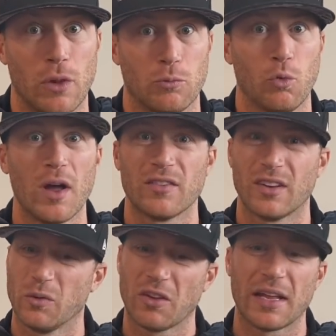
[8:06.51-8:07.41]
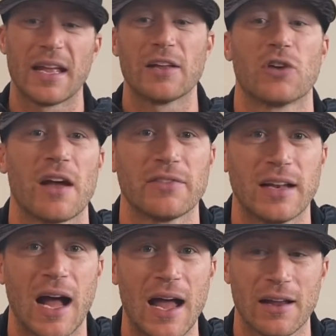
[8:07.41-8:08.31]
I was, and it was like, get drafted
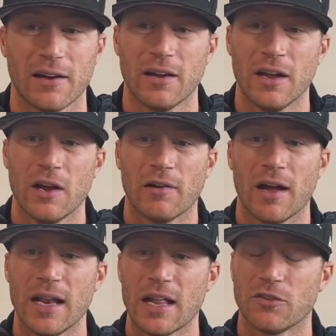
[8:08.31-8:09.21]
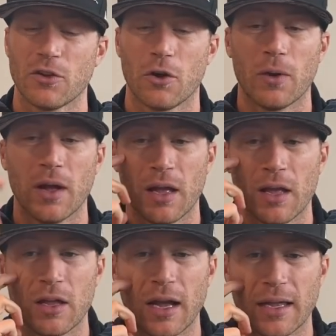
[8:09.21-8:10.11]
higher, right? And so,
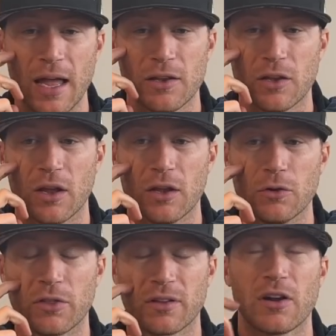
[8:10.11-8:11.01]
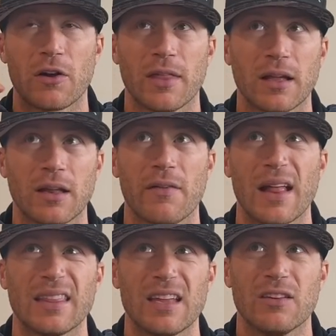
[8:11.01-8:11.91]
again, you start thinking of,
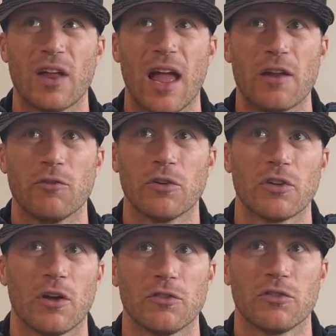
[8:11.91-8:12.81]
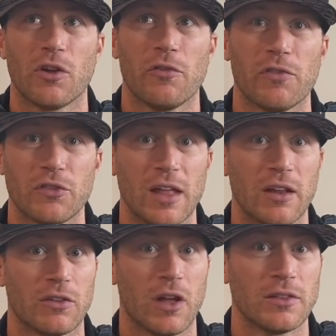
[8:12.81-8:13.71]
like, these end results, selfish
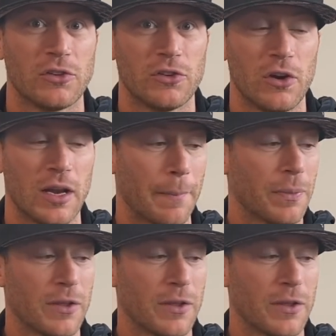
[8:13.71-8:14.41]
things, not the journey.